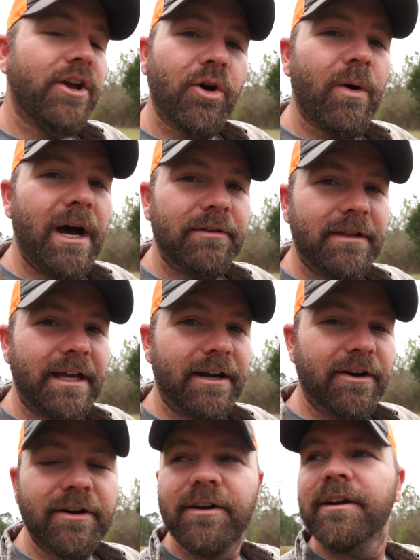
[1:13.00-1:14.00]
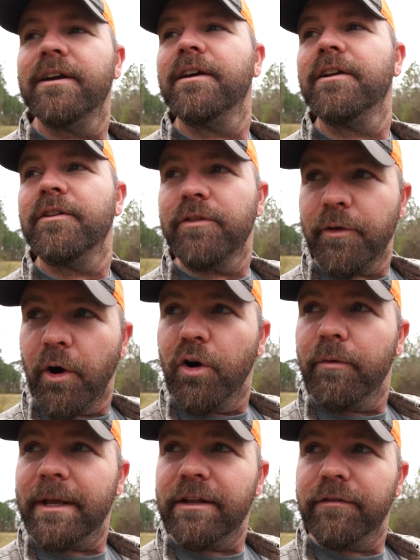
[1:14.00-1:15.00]
go out there, throw
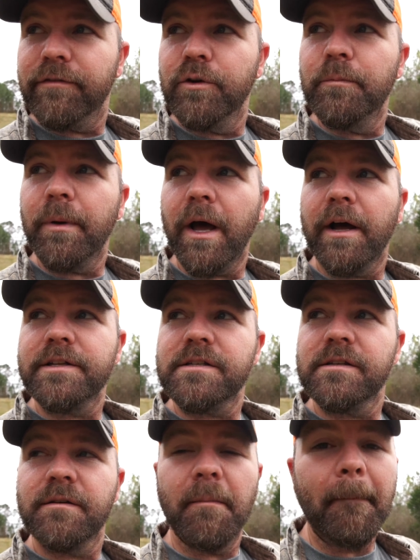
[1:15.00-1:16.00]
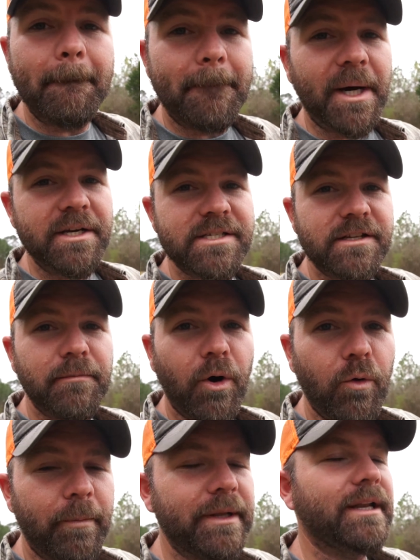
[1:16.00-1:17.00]
them in the food plots, bust them
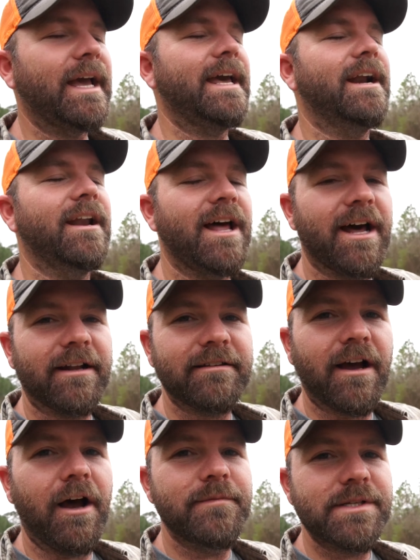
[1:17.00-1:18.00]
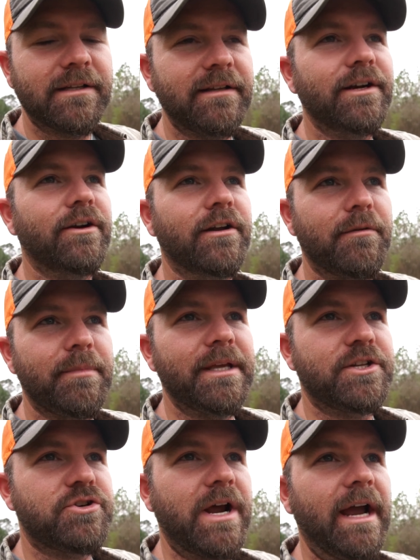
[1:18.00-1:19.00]
open, and a lot of times the deer are going to be
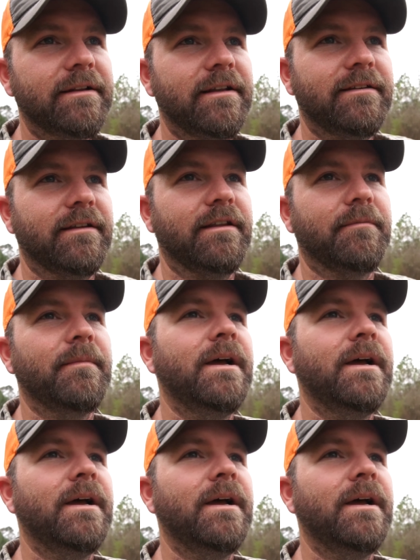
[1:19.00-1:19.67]
attracted to them.